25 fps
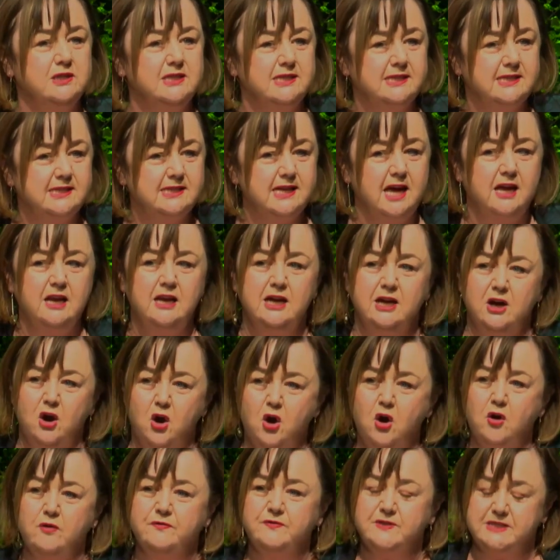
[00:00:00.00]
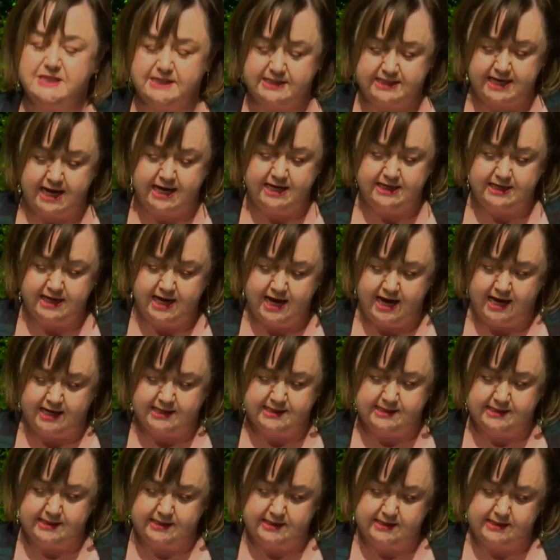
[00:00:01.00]
selling off state
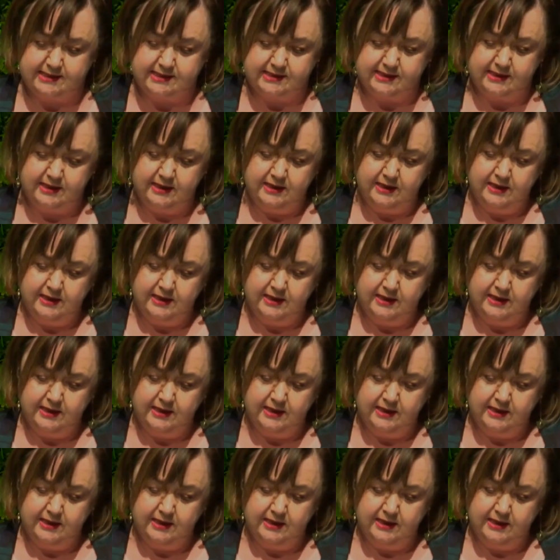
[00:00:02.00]
houses.